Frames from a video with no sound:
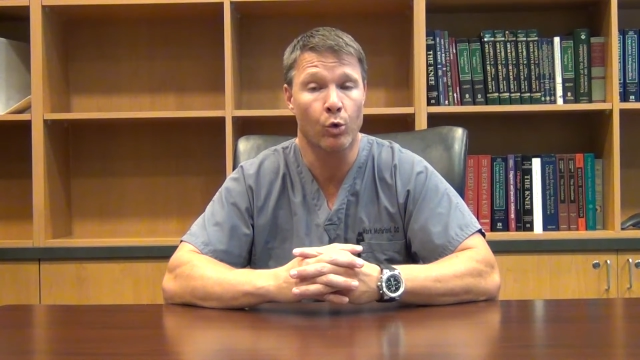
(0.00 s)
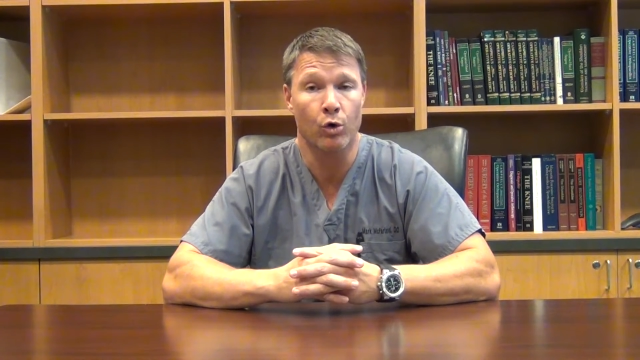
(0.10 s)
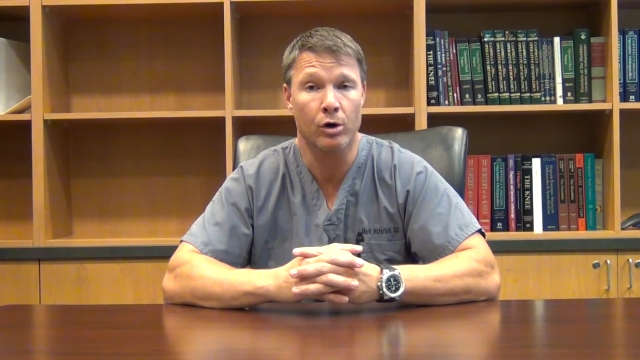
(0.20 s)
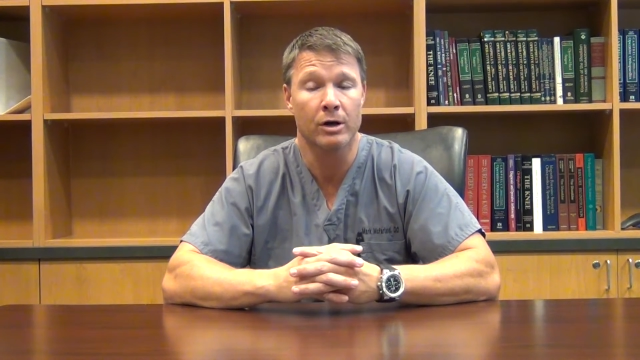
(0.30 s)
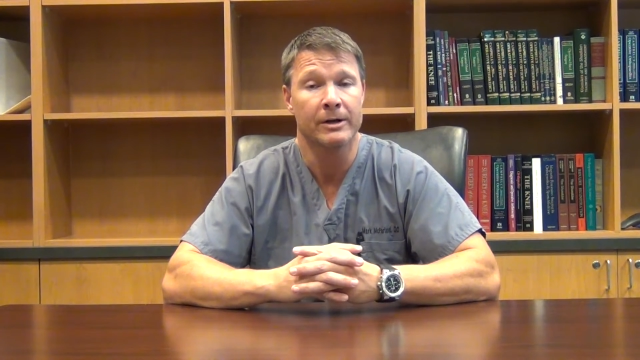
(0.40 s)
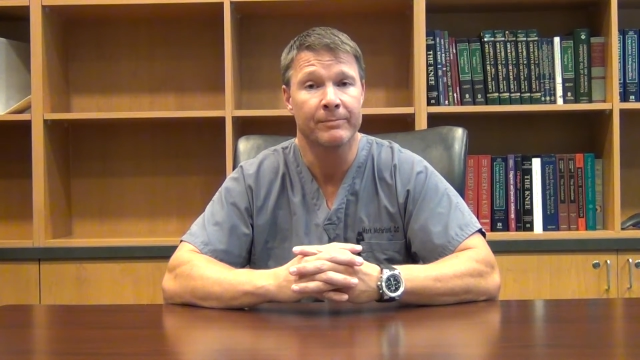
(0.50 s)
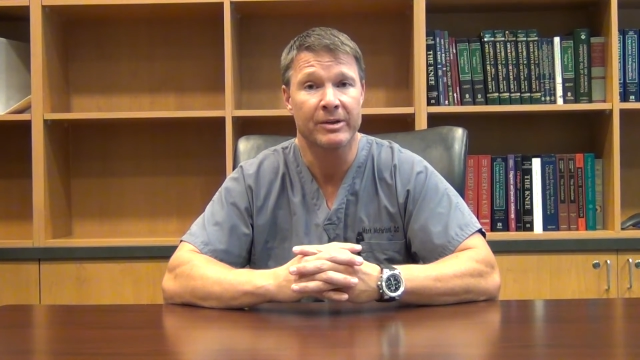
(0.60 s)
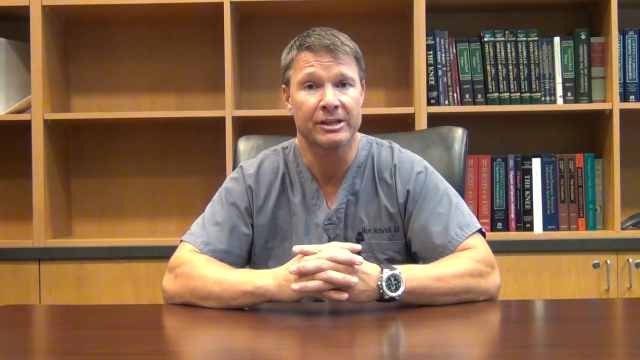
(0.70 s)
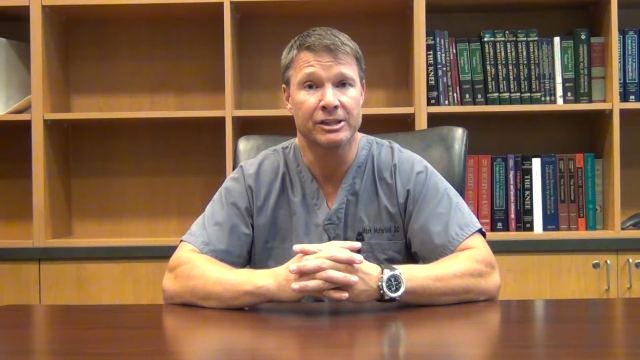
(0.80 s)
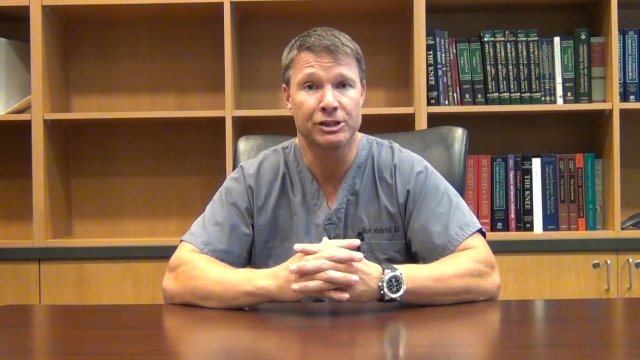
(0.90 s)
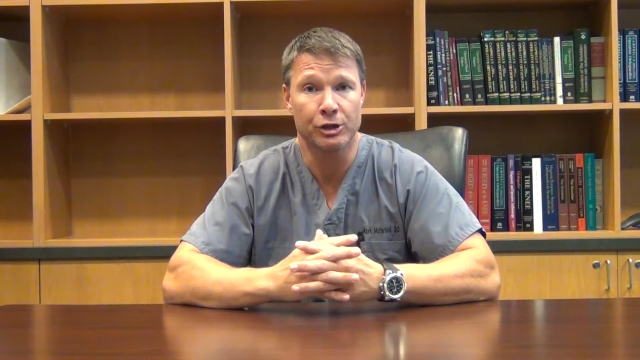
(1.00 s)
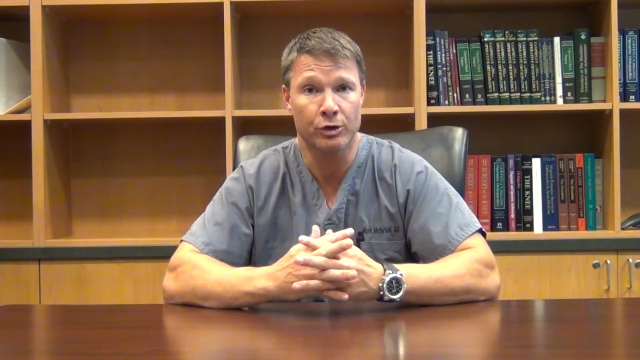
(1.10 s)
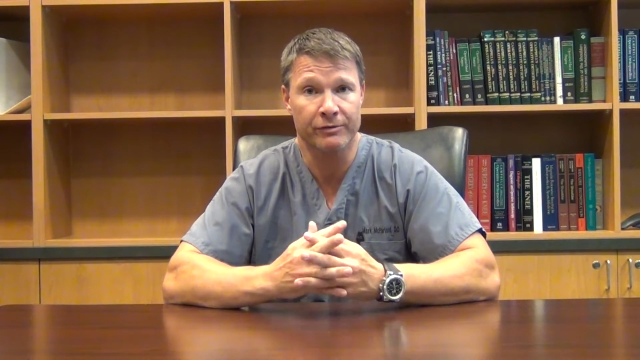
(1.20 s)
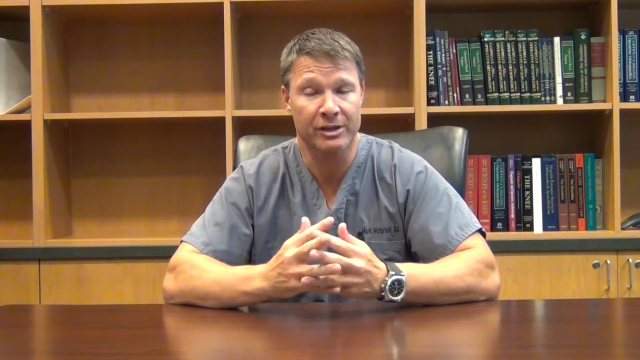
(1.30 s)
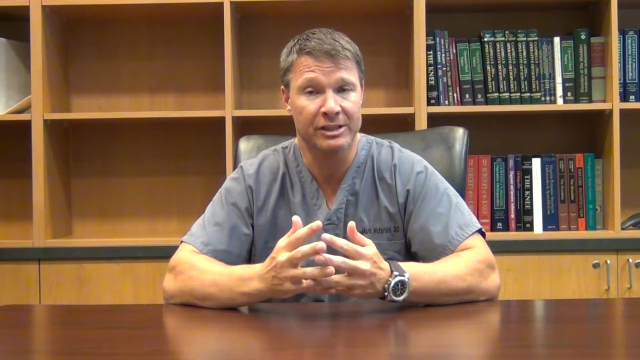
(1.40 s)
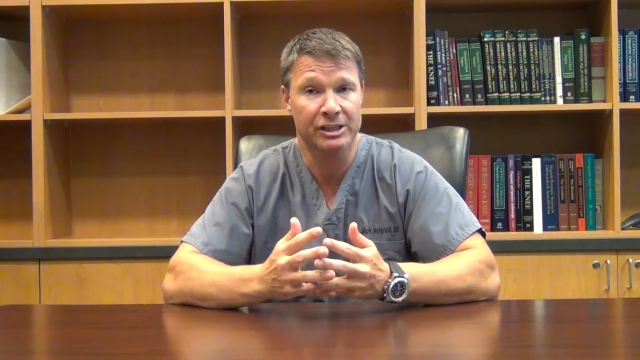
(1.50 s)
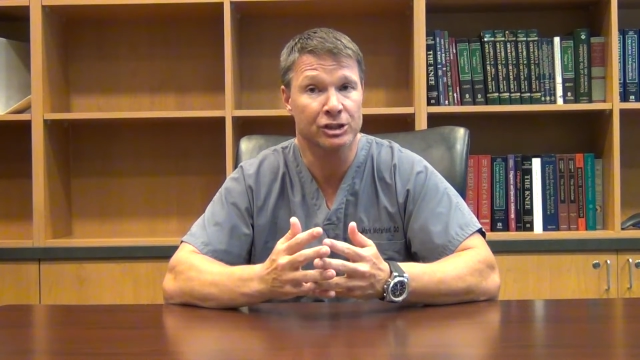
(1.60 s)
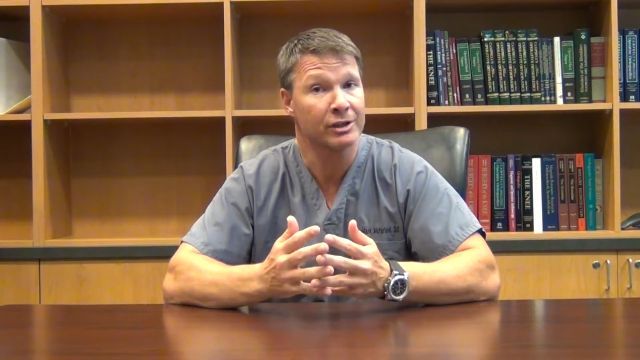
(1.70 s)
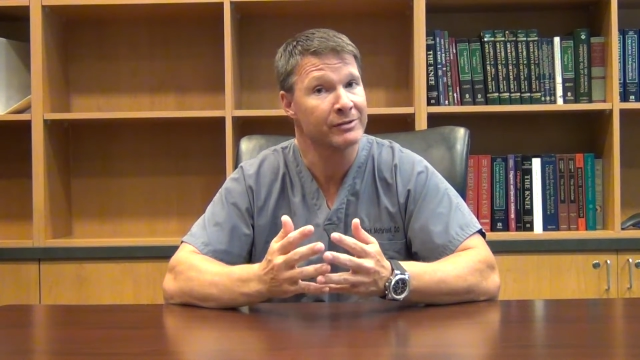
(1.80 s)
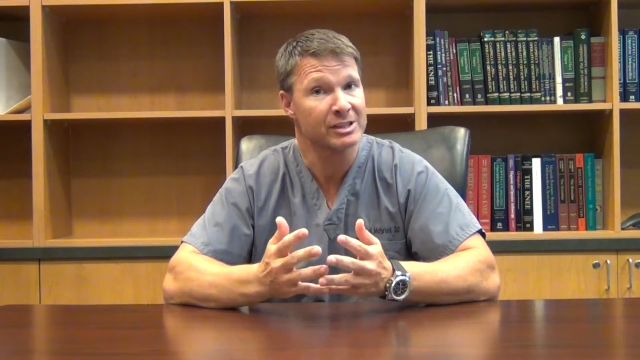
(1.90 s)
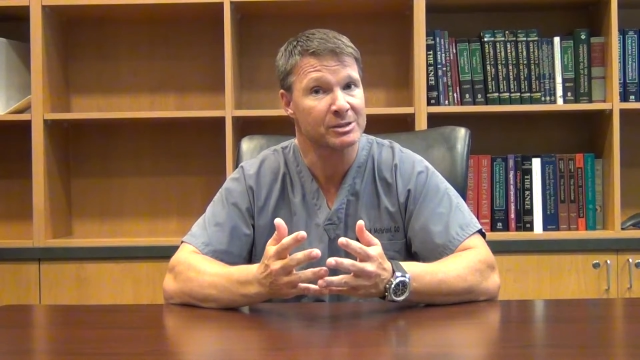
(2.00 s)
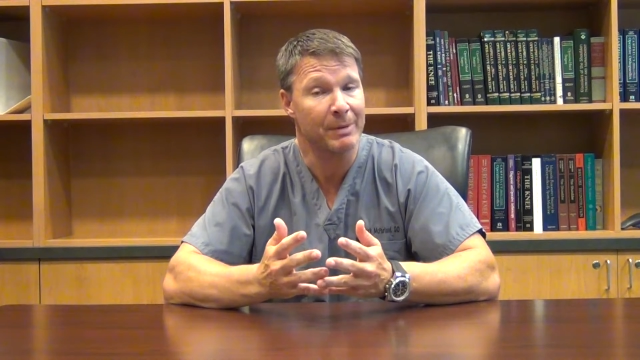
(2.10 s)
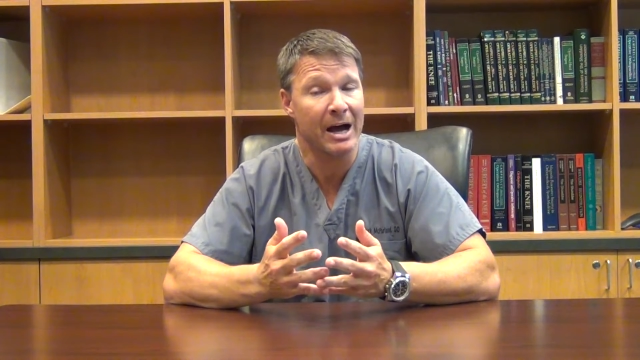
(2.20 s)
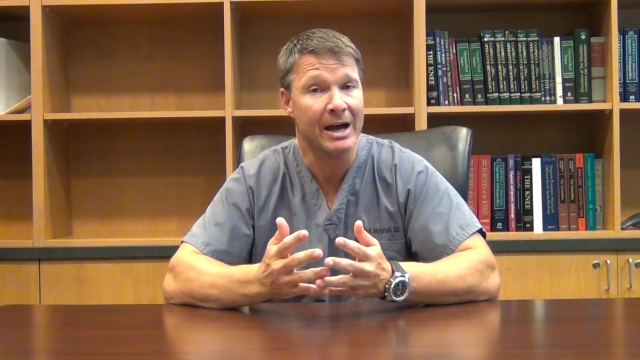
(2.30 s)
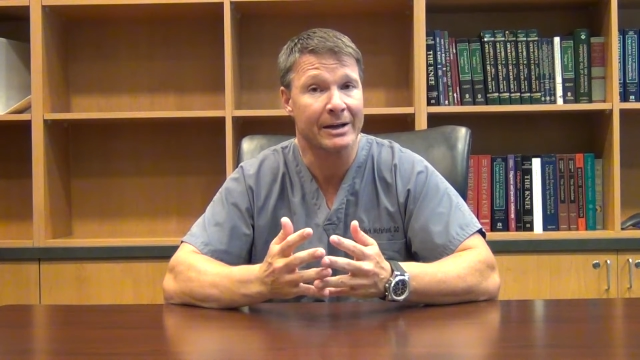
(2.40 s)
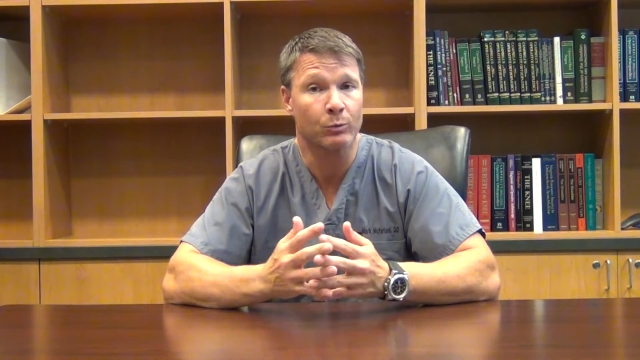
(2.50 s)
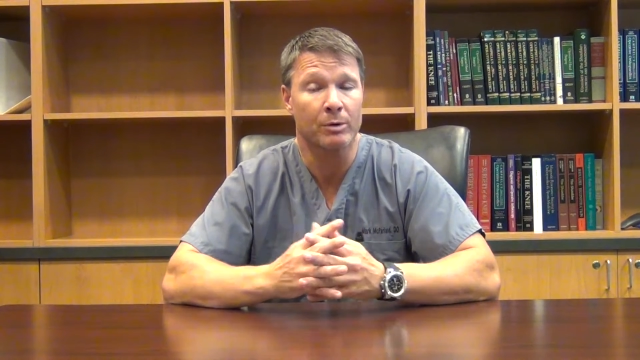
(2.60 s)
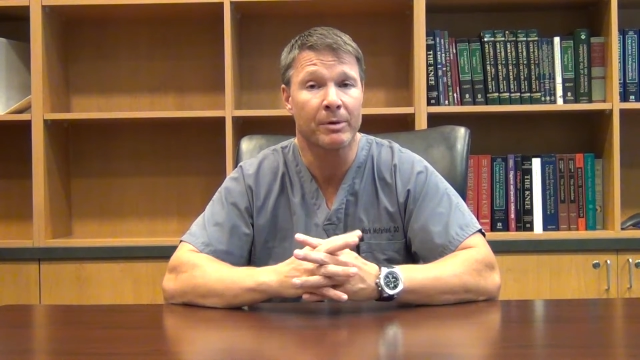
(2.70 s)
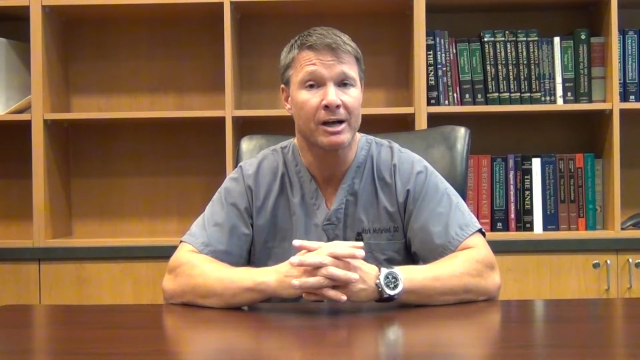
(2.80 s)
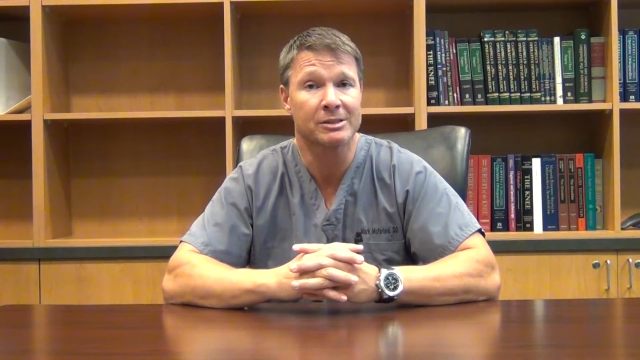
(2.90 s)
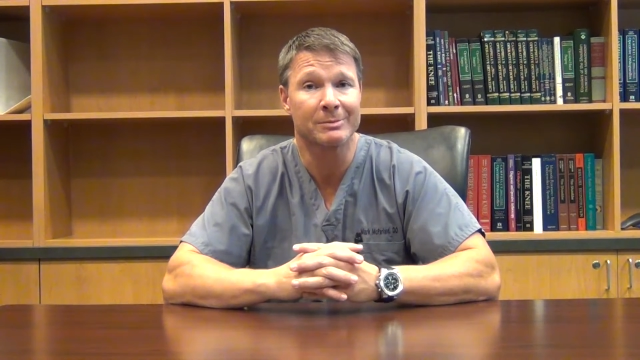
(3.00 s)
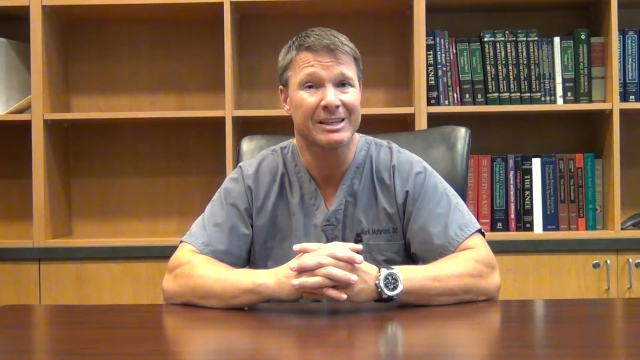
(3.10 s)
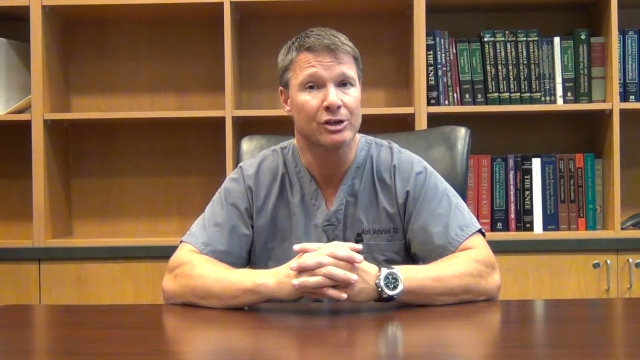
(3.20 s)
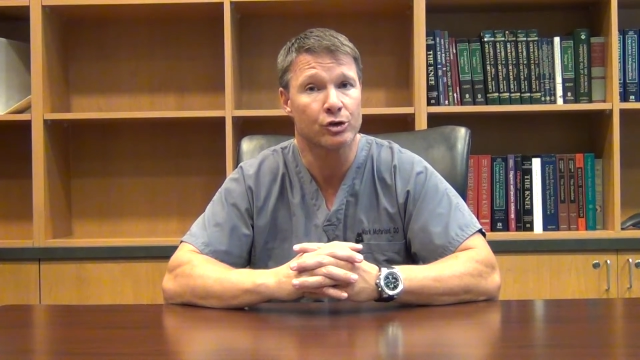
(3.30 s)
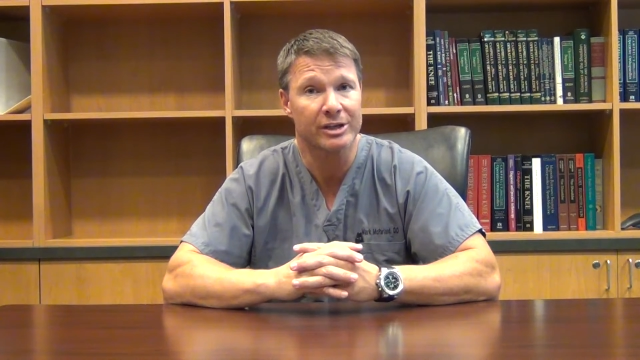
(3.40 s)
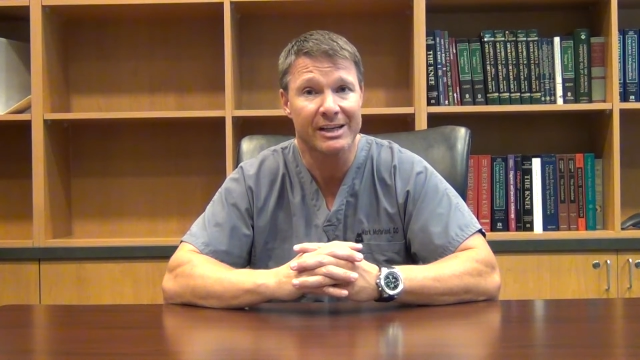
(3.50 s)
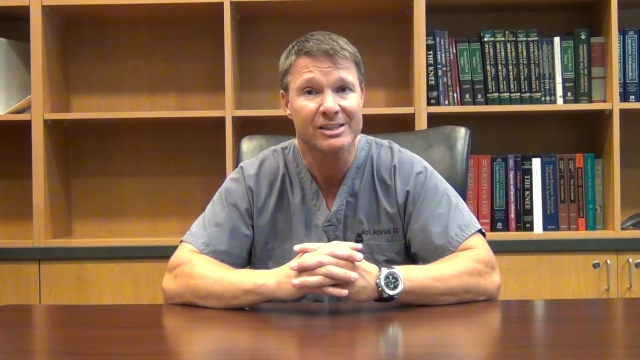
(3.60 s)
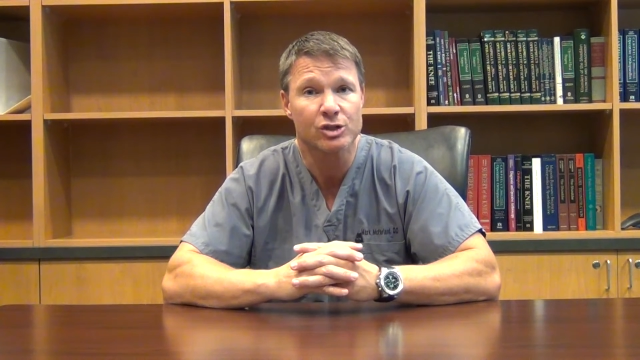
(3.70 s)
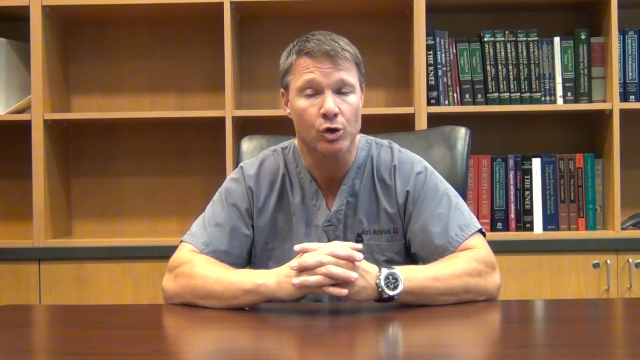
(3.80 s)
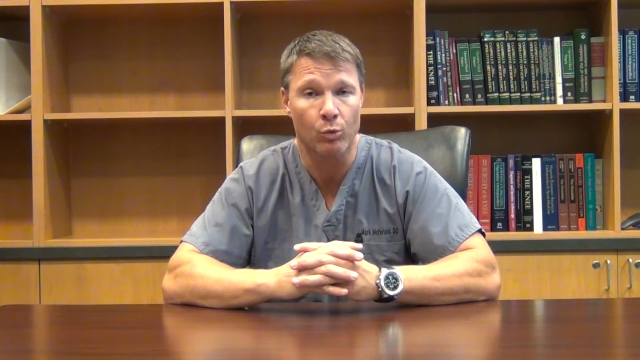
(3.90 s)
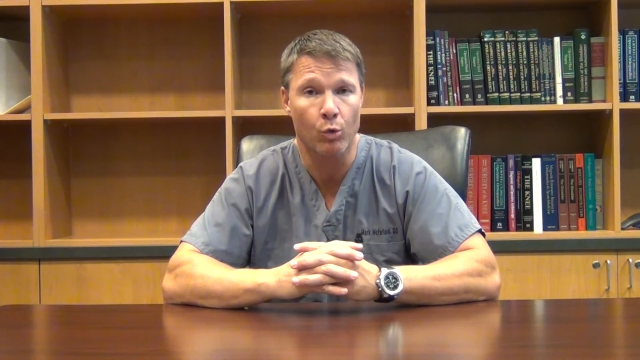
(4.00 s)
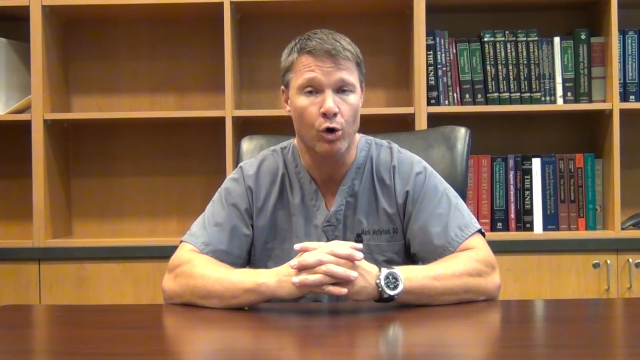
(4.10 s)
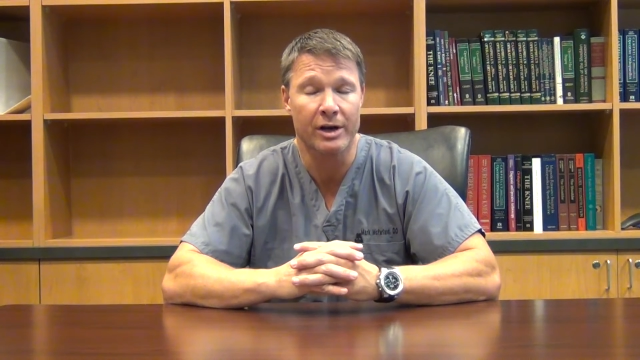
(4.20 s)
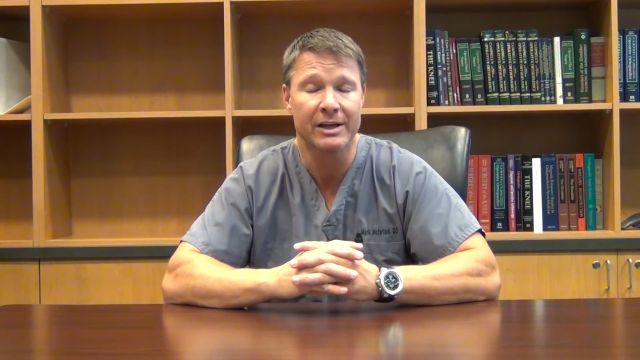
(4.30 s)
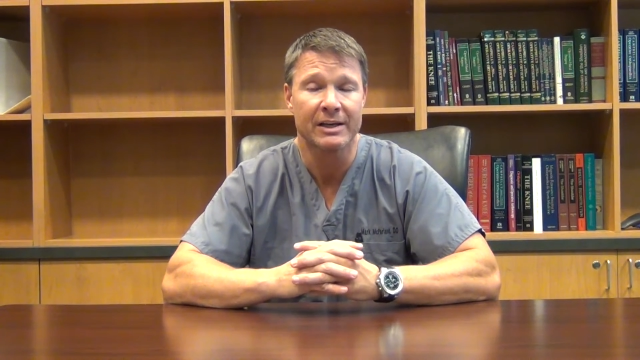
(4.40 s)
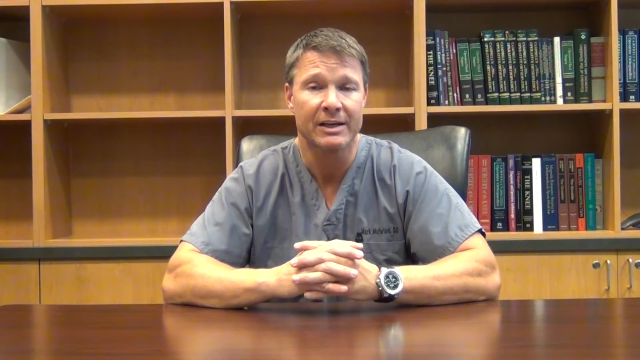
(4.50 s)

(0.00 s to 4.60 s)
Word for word: or a degenerative condition of the spine where possibly your discs are worn,